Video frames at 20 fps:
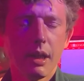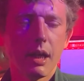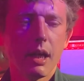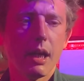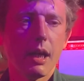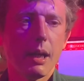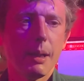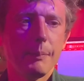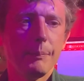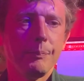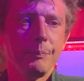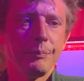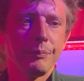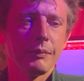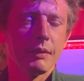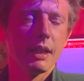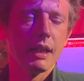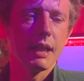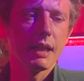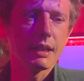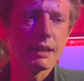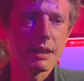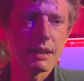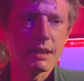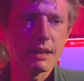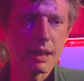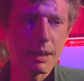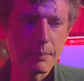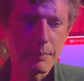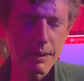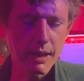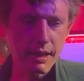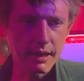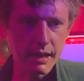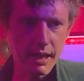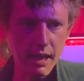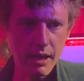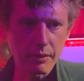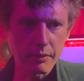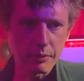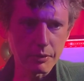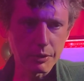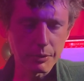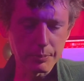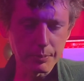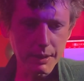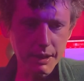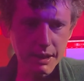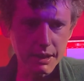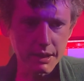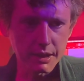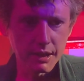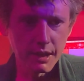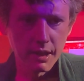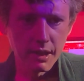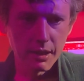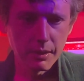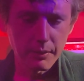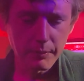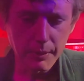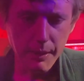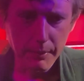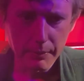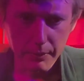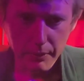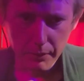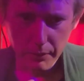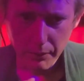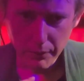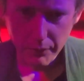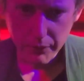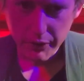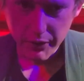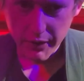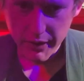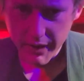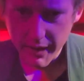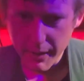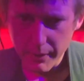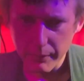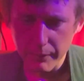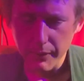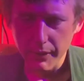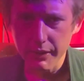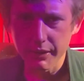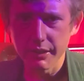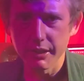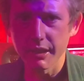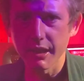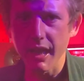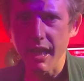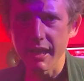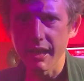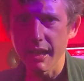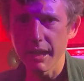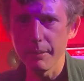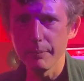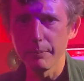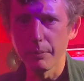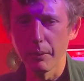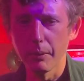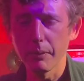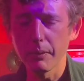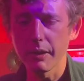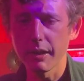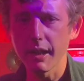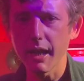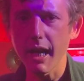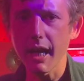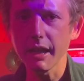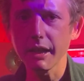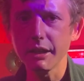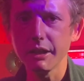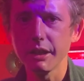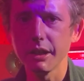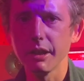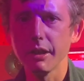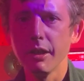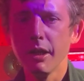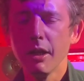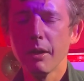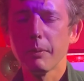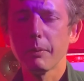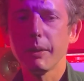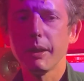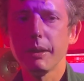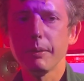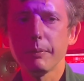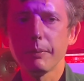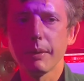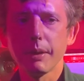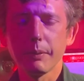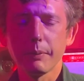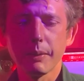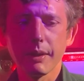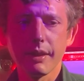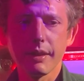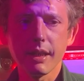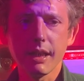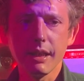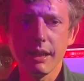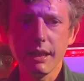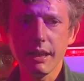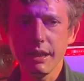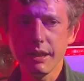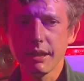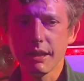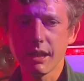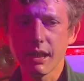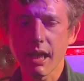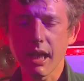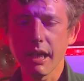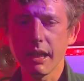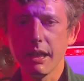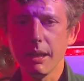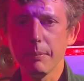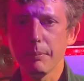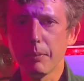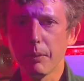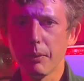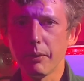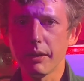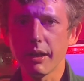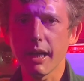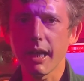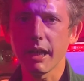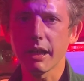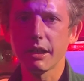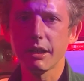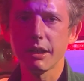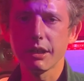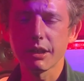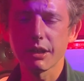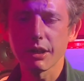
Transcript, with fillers: Um, and as I said about the Arab Springs, people are also networked to take important action when, when, when they need to take important action.